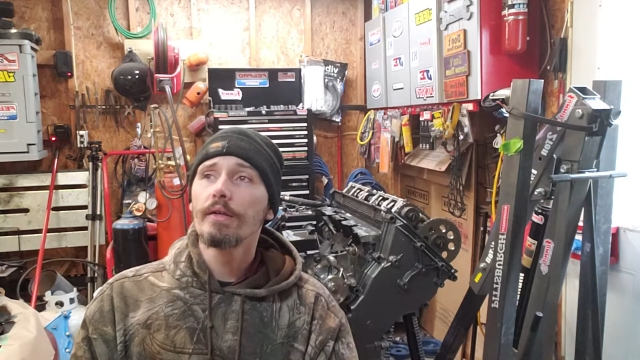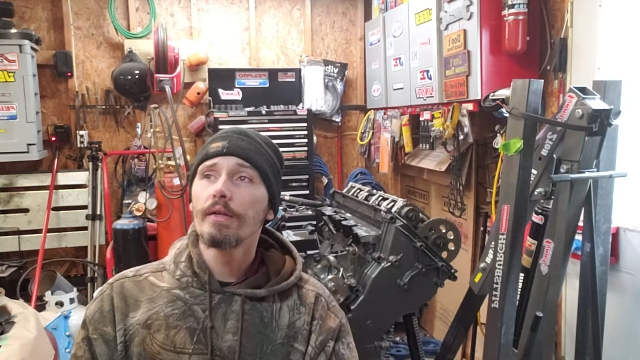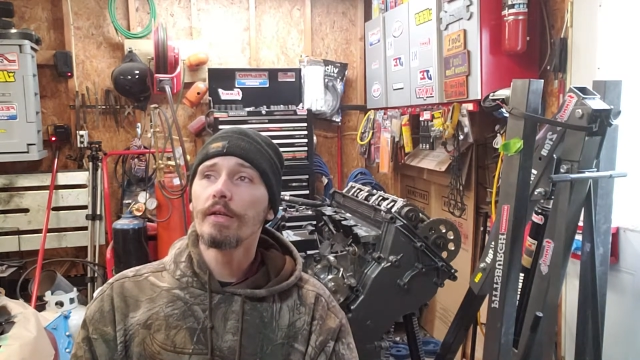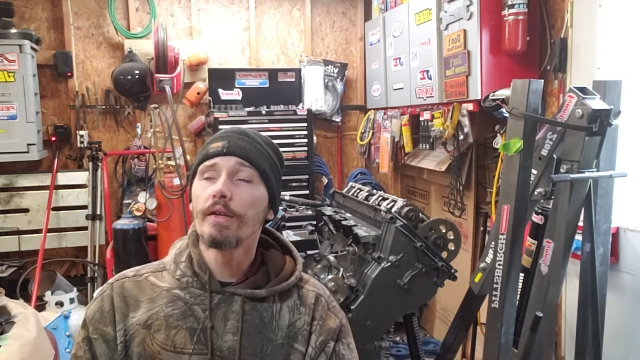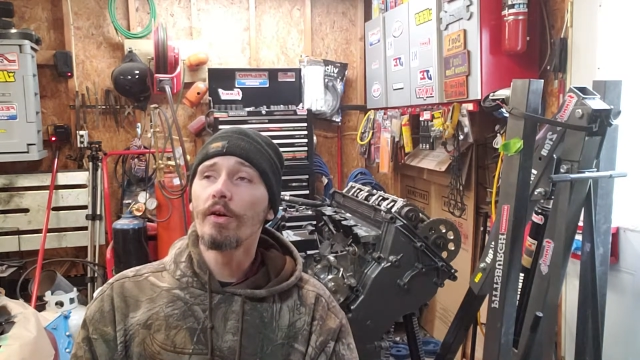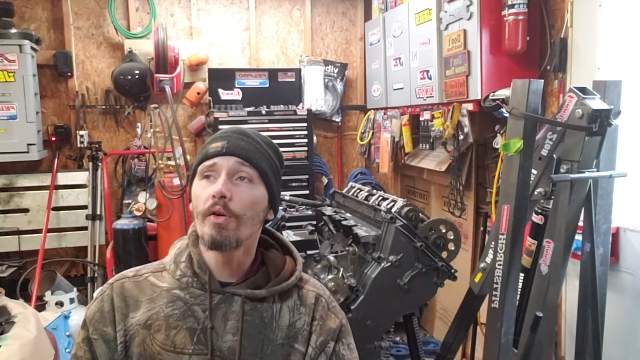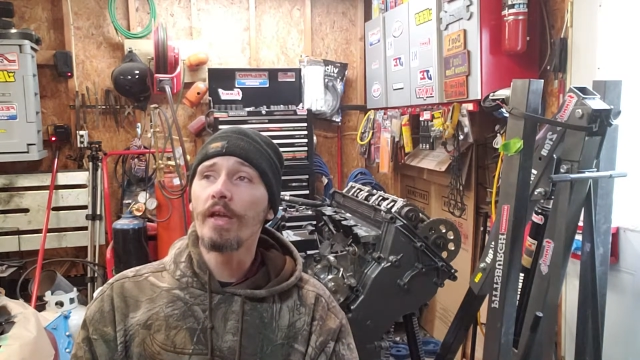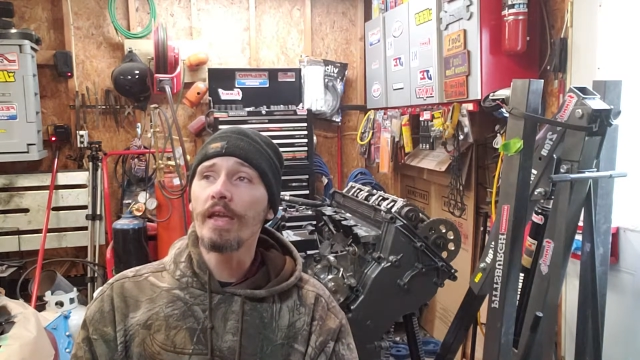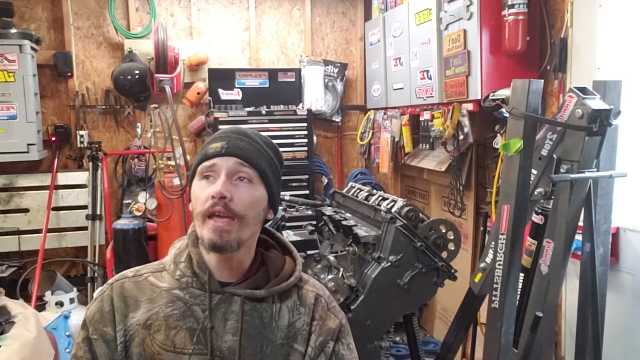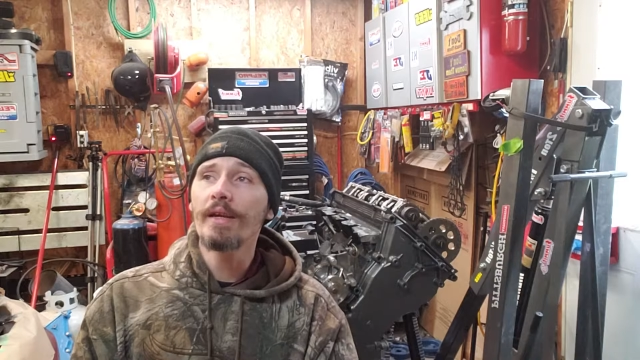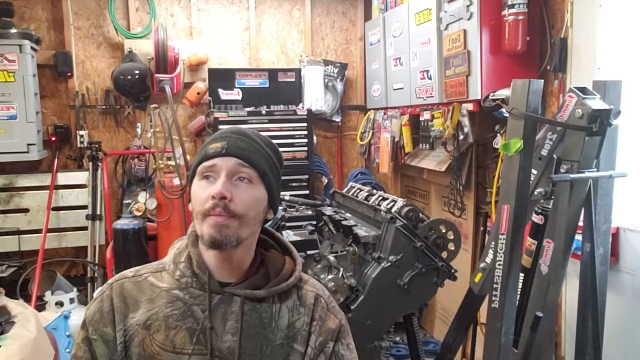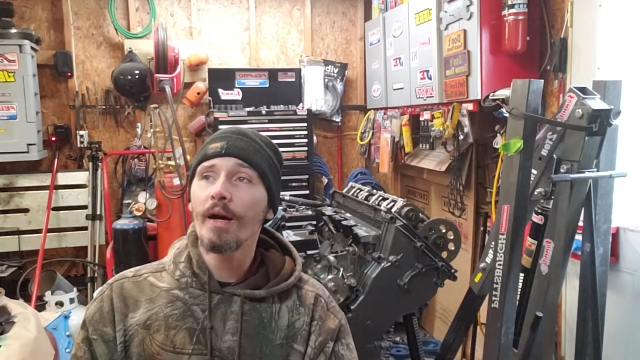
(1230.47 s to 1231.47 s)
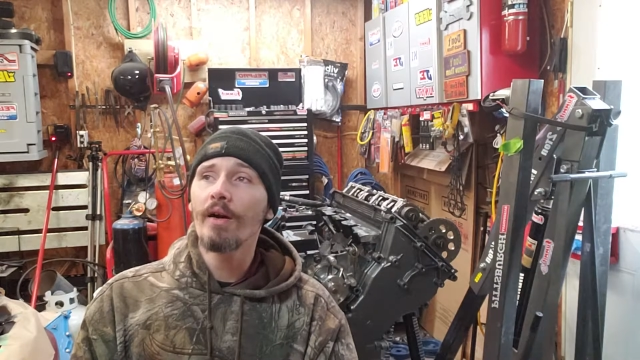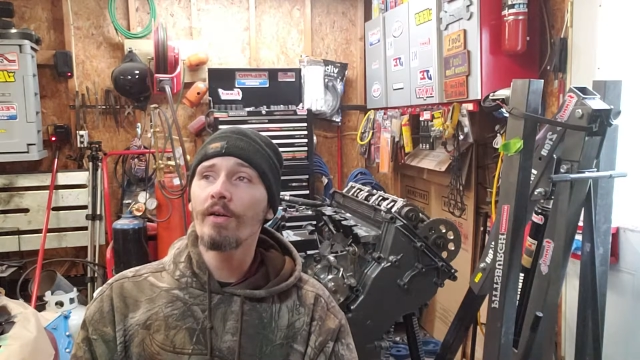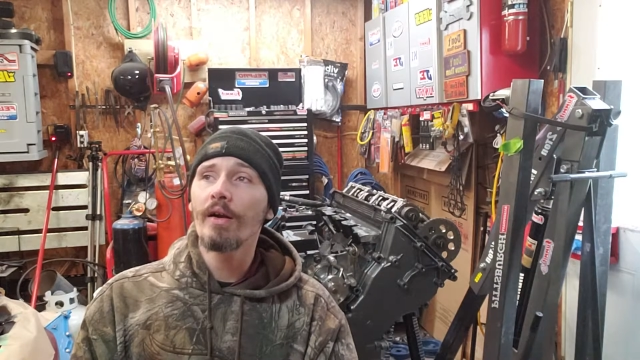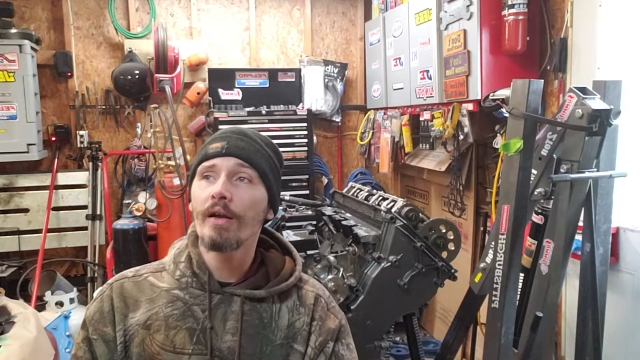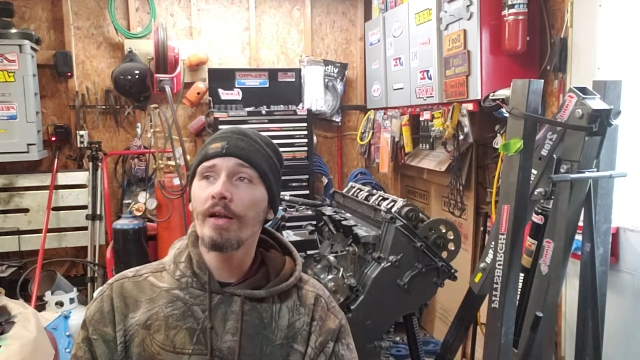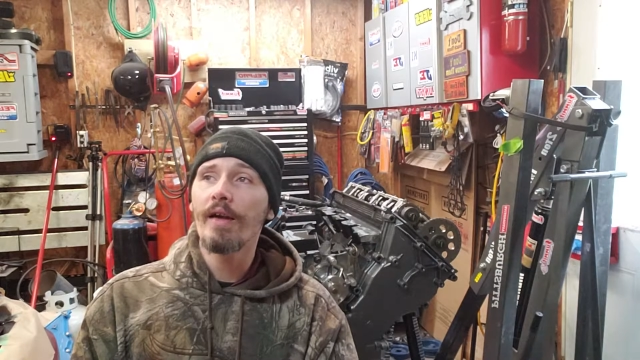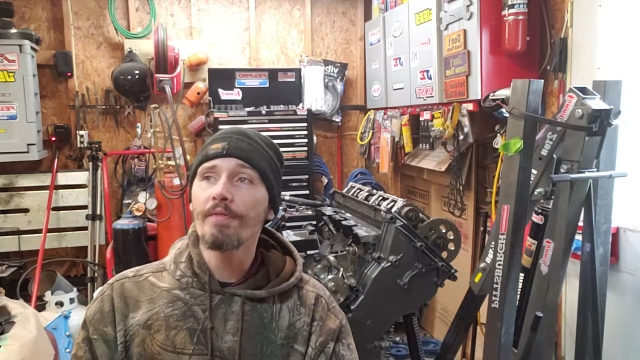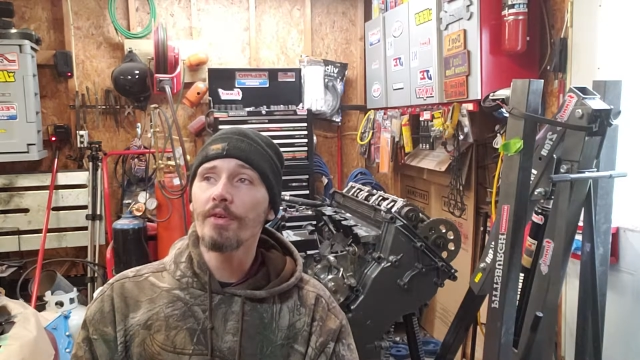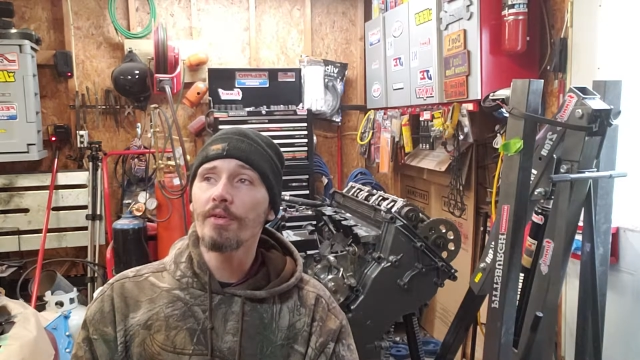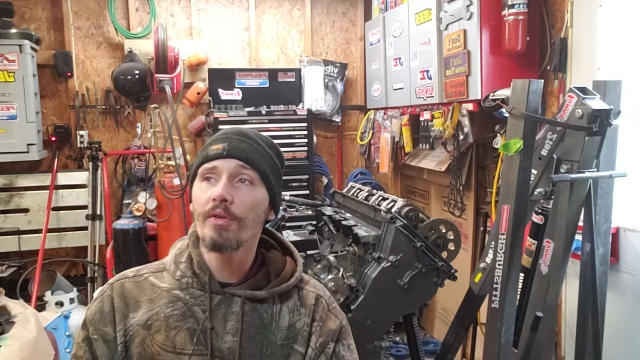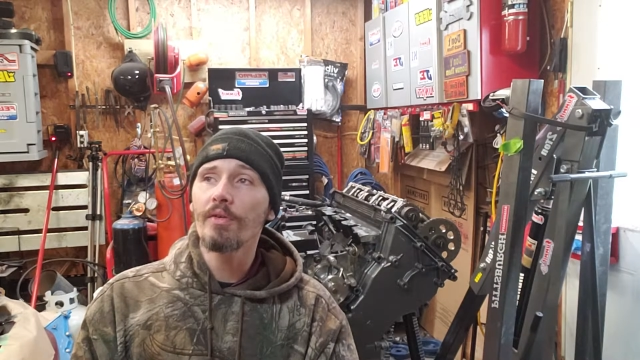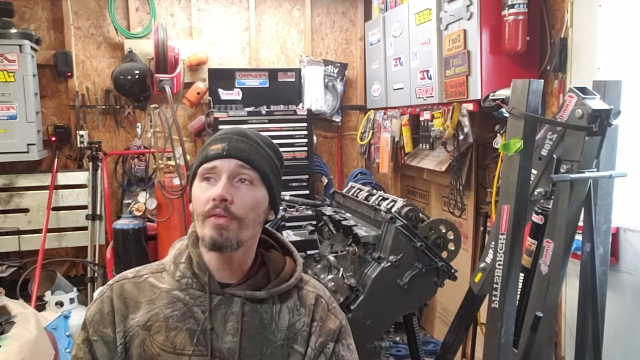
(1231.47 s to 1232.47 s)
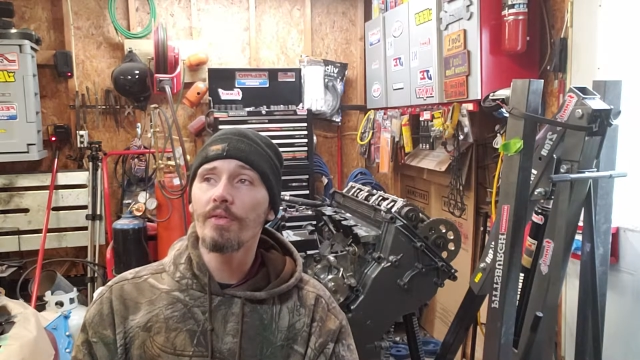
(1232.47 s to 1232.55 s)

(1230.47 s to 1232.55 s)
he came out after